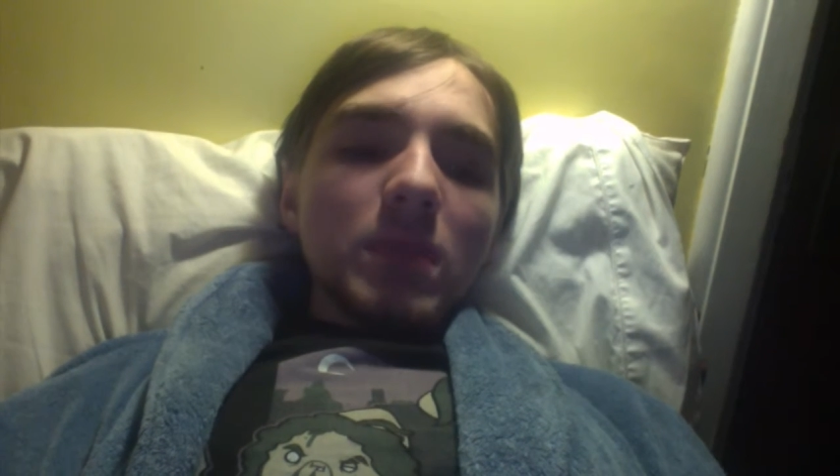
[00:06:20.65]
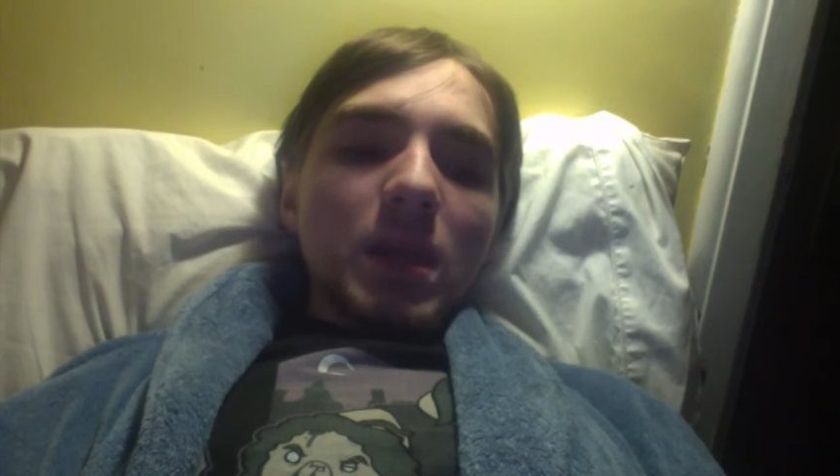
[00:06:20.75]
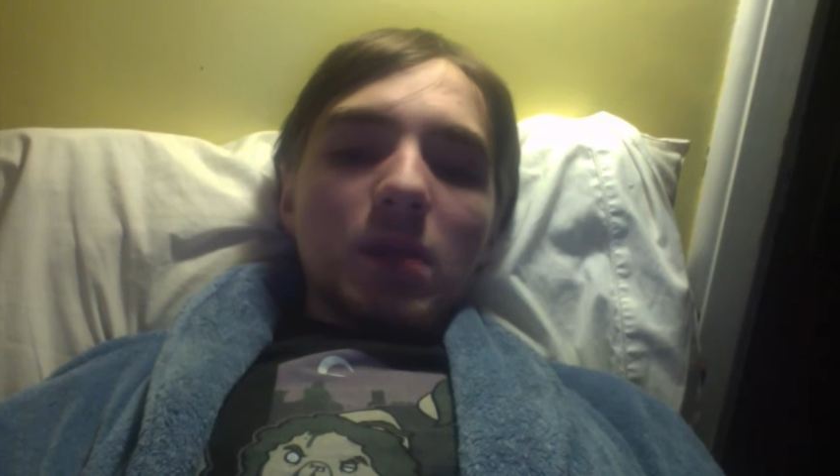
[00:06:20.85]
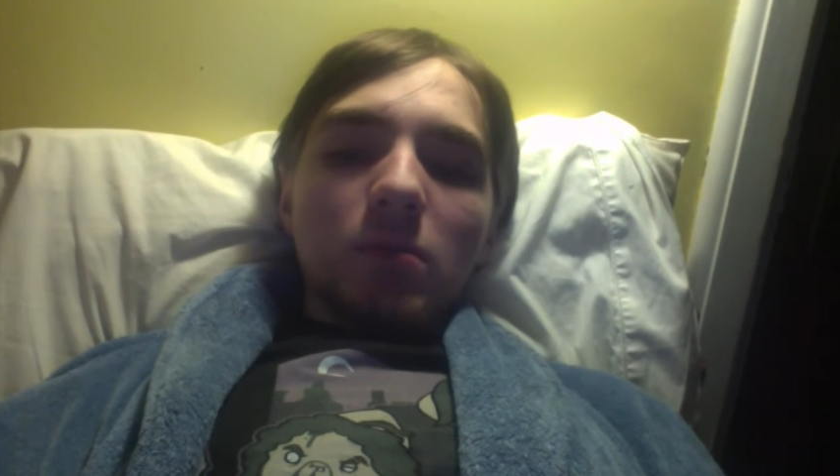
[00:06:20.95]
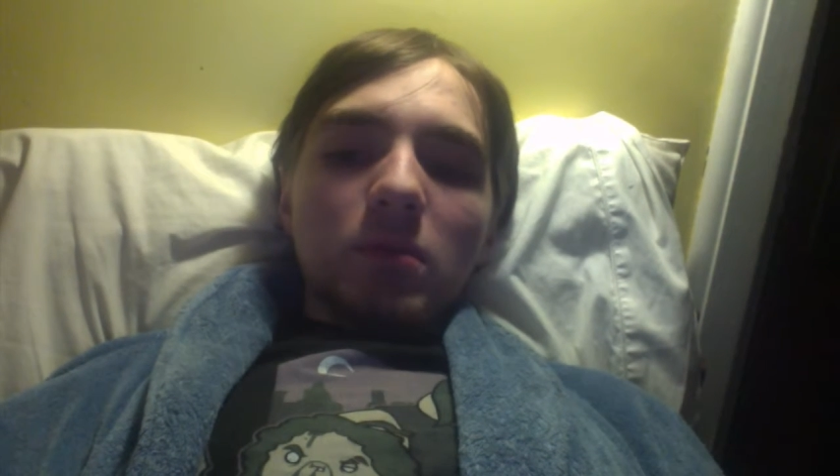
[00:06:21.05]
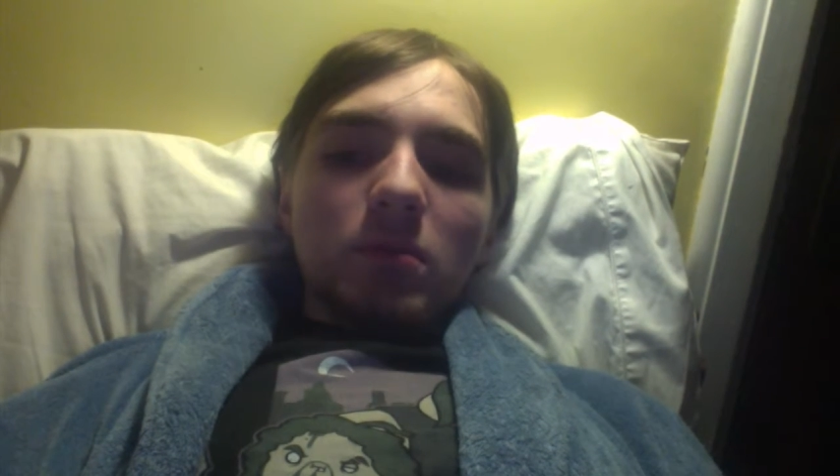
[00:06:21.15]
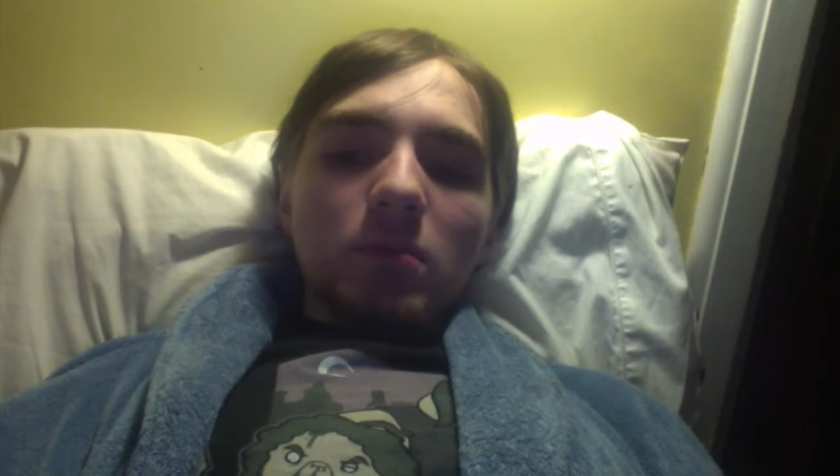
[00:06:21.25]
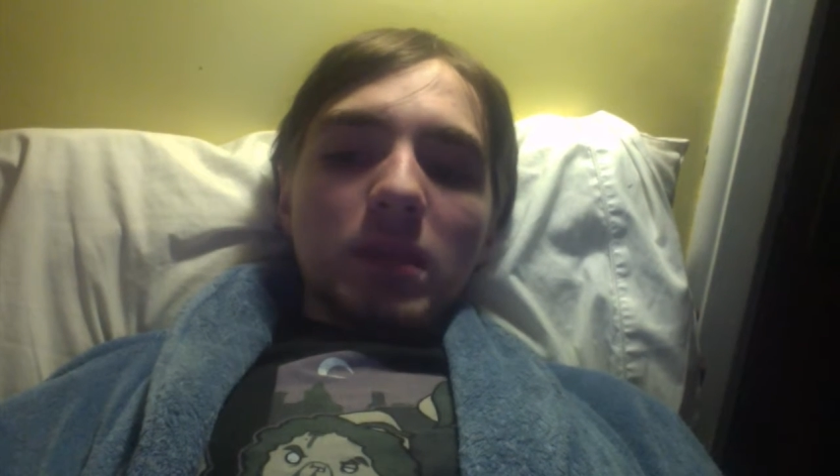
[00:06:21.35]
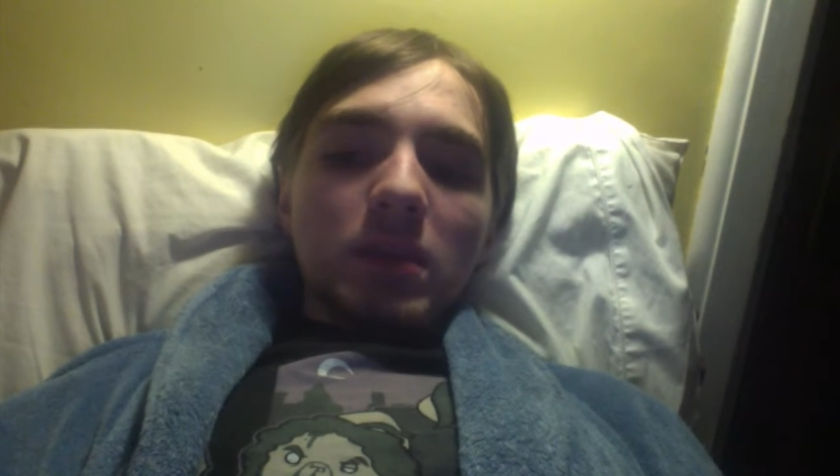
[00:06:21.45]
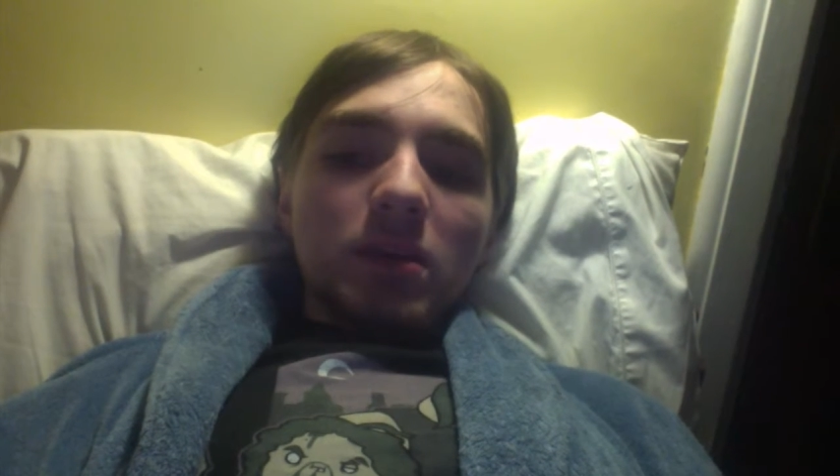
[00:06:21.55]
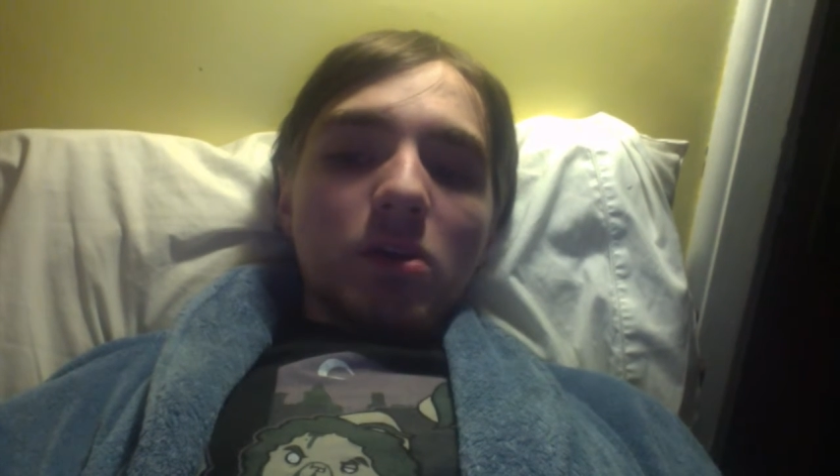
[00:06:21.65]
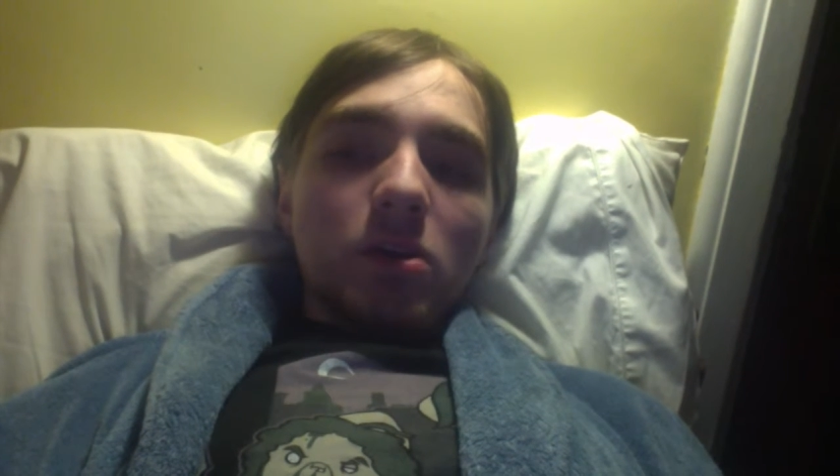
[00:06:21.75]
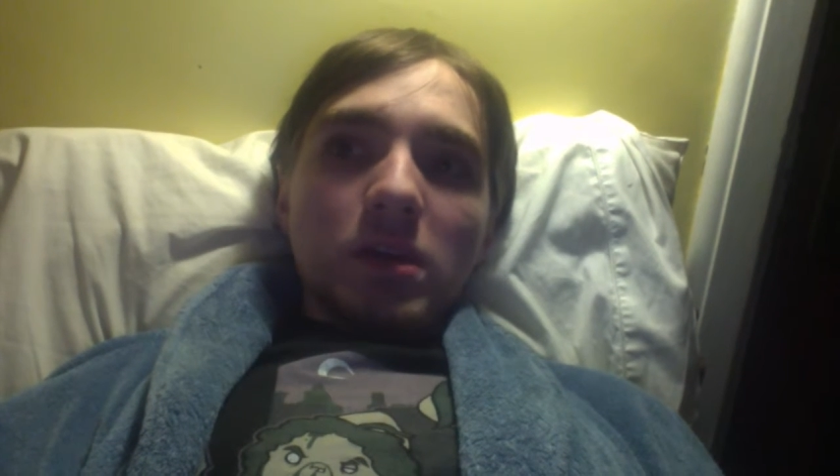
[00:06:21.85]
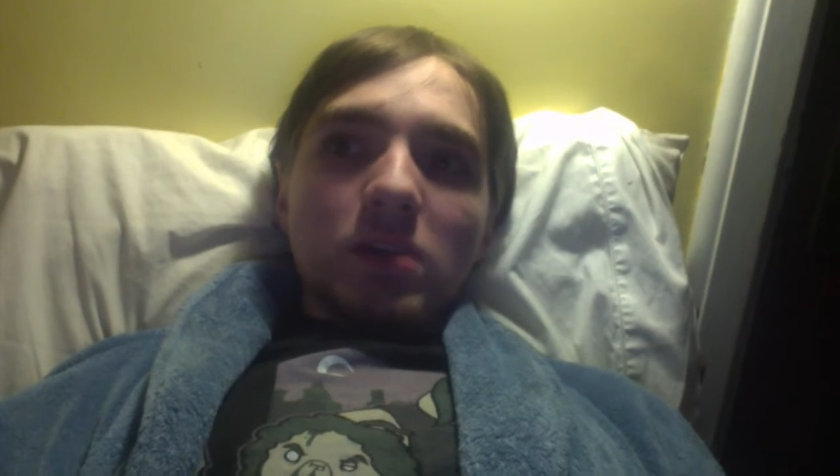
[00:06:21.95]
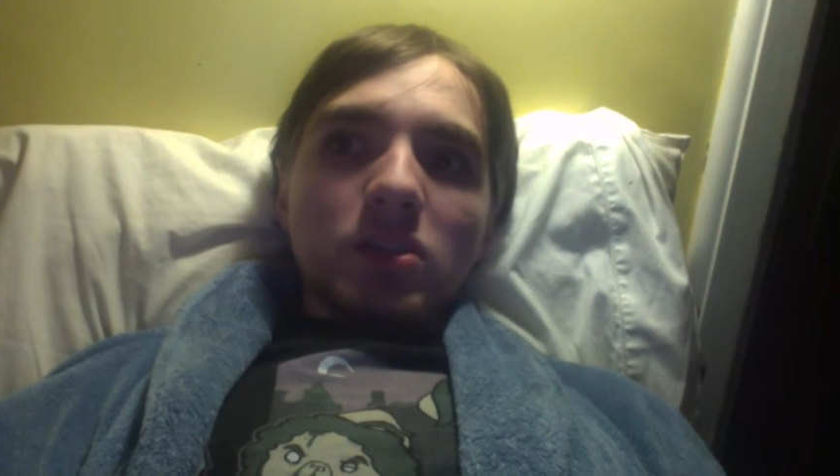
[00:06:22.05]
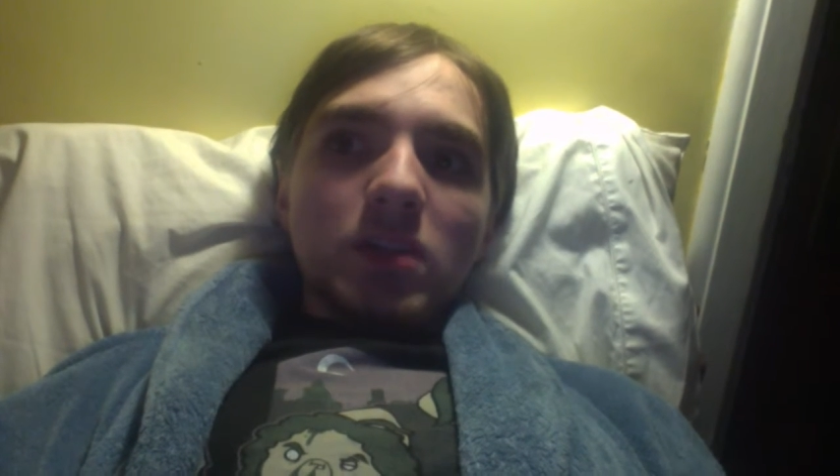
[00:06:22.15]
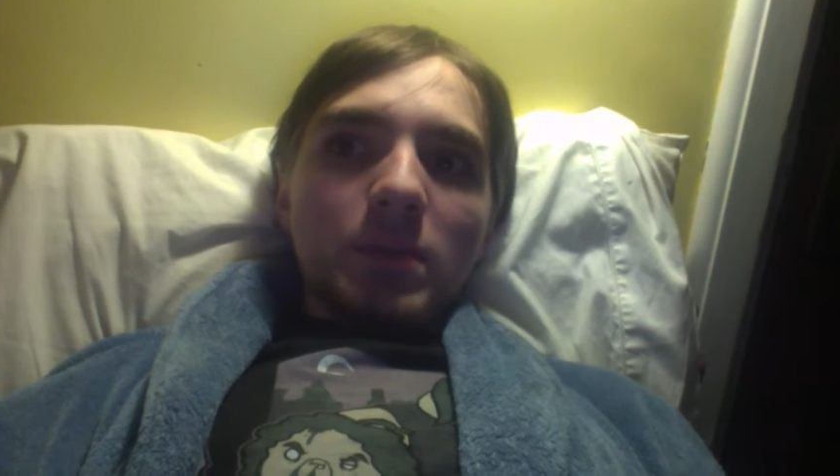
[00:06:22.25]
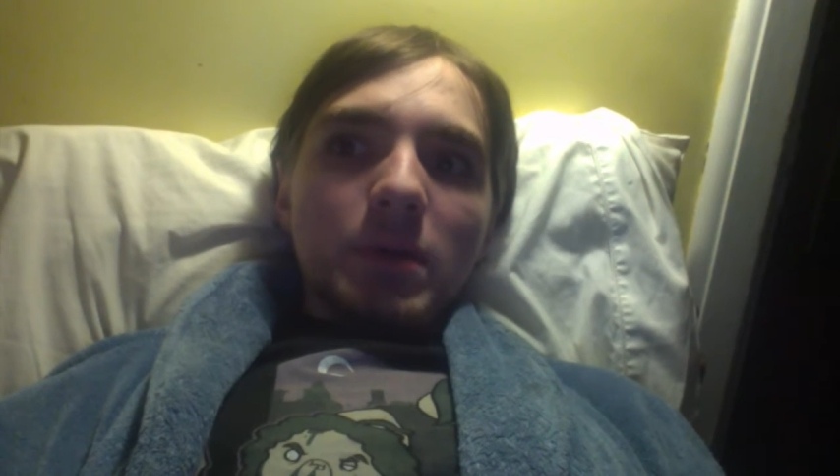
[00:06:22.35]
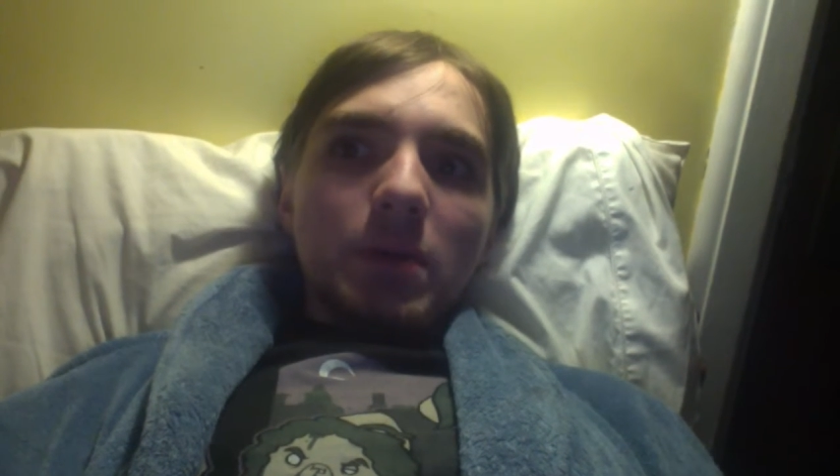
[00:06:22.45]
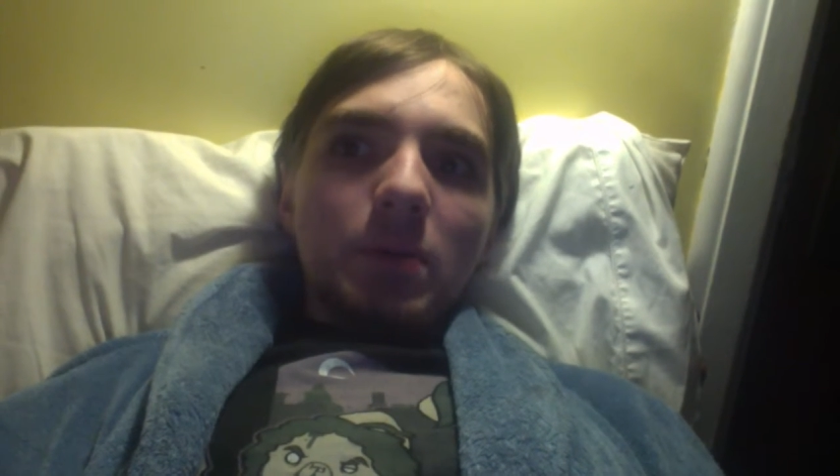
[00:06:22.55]
and it would make the audience
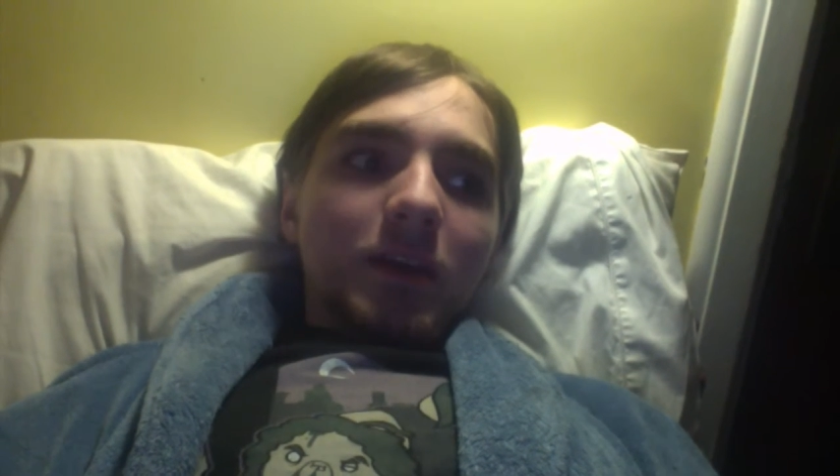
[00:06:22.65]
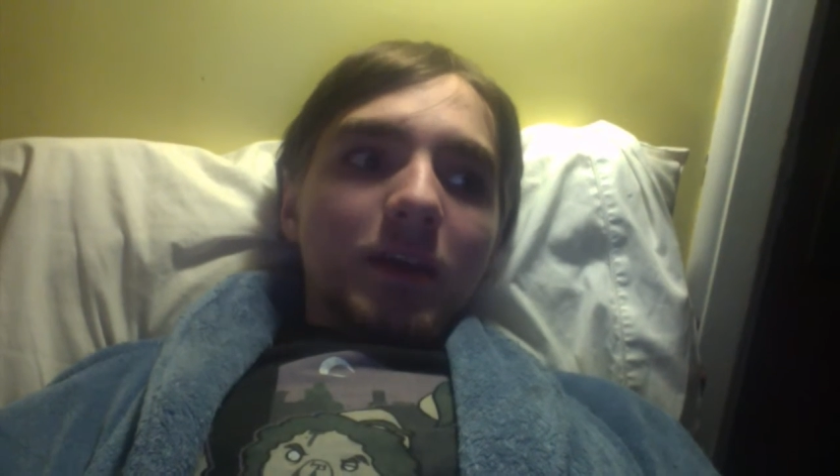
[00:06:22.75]
jump up.